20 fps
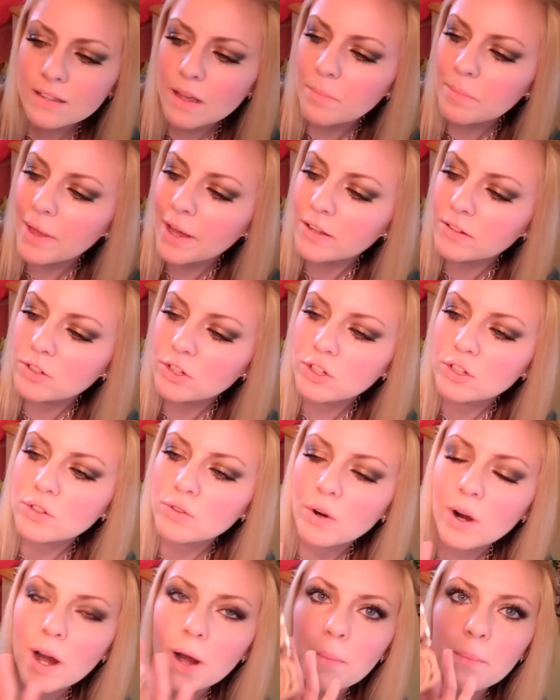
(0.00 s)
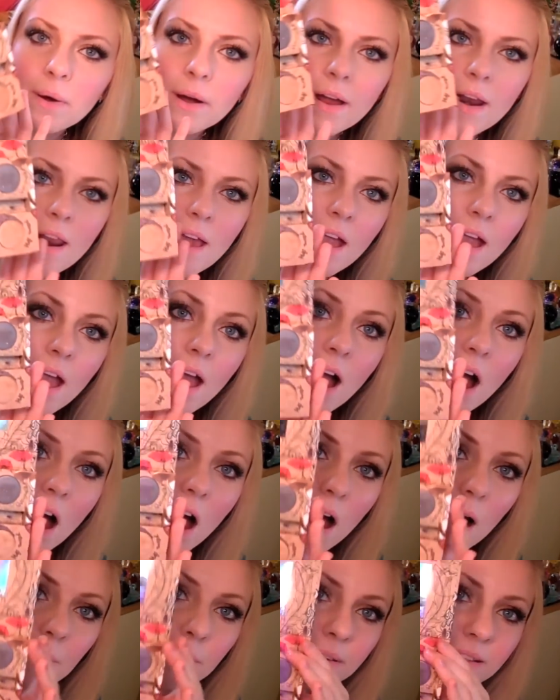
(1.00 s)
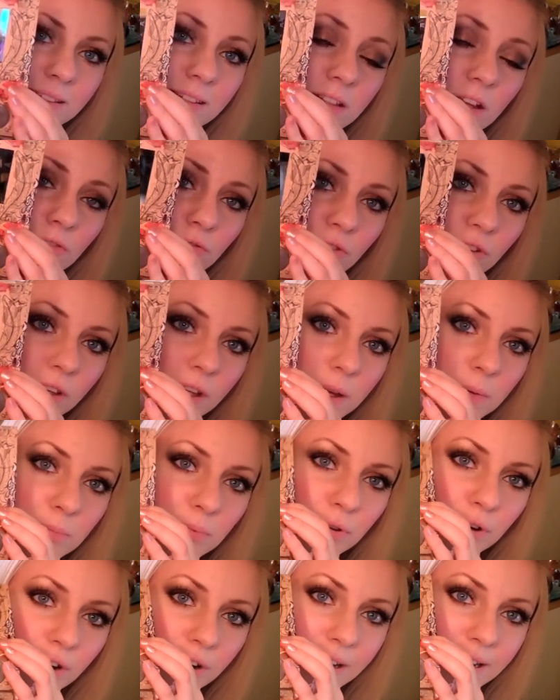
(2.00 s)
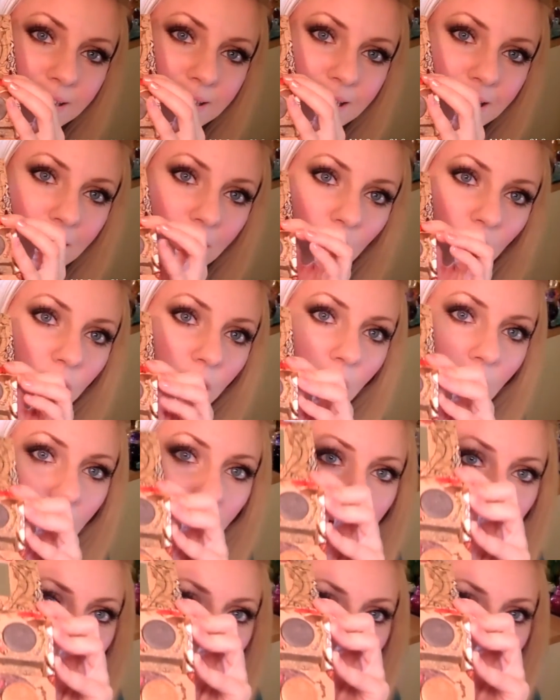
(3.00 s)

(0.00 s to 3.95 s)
I'm not too sure, but this is a really pretty teal color